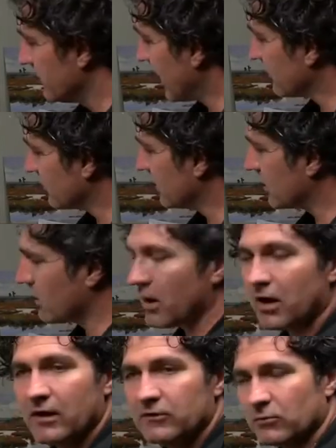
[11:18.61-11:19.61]
That's going to
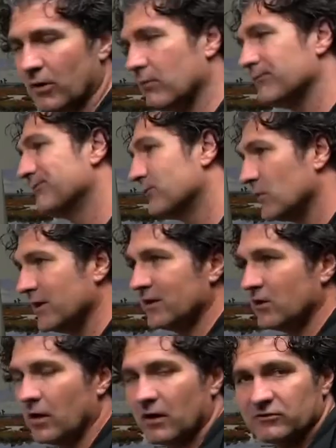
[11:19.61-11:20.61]
cause, well, what
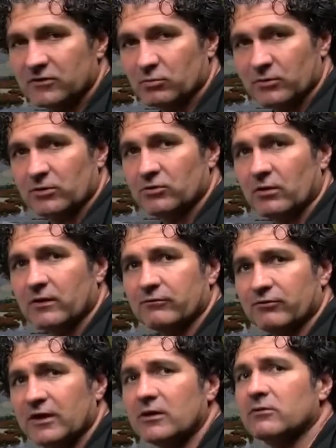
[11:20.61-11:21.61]
it causes when you're drawing
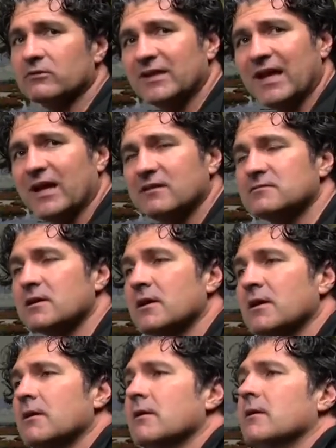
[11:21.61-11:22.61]
figures and heads,
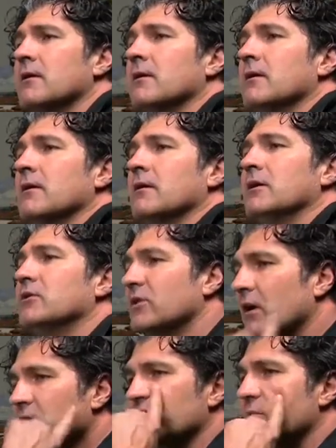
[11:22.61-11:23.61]
you
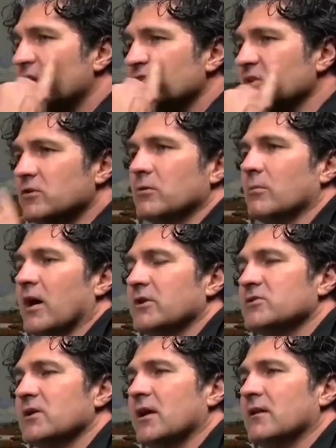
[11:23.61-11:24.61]
start smudging too
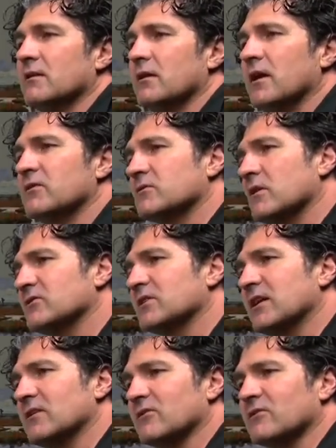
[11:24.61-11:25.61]
much and it starts
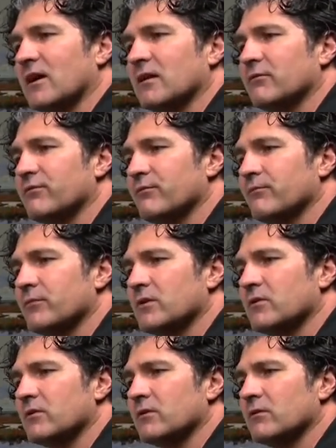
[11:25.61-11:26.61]
to get this kind of
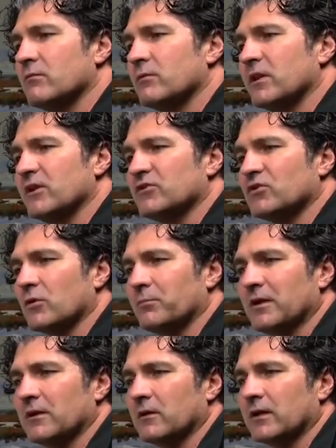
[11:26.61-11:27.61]
really
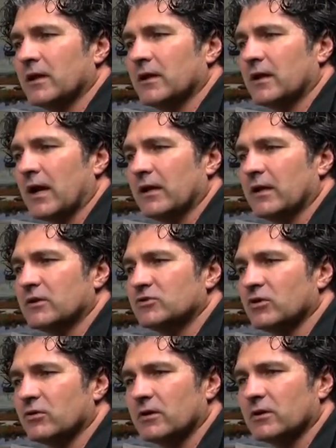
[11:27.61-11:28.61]
syrupy looking, kind of
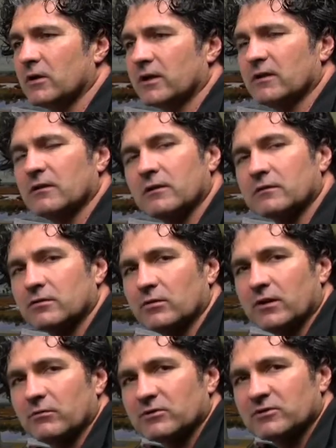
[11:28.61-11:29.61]
sugary looking look
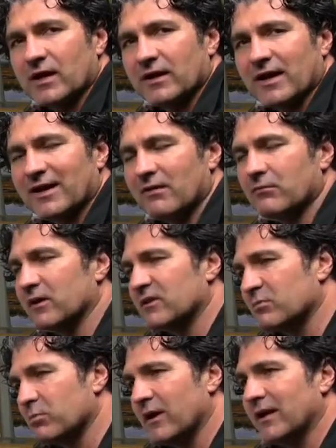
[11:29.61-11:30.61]
to it, which I can't really
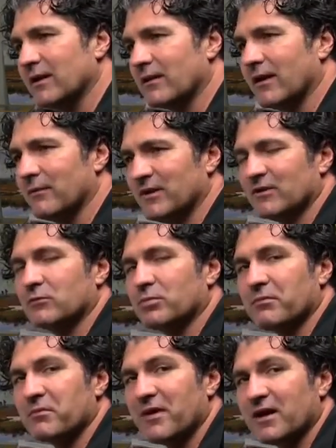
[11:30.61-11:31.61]
explain it. I mean, those are
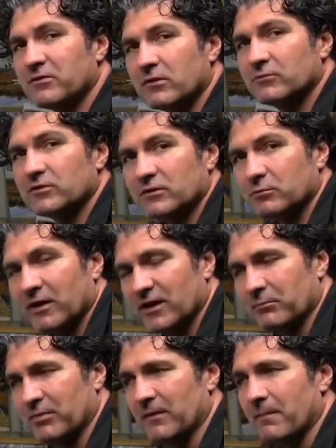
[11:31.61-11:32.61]
probably bad terms to explain
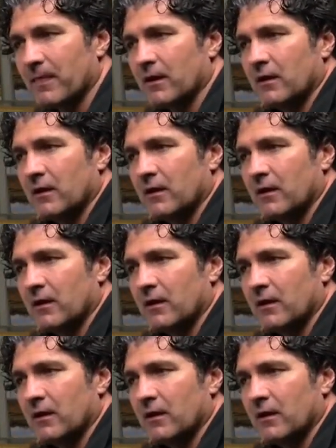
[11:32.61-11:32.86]
it, but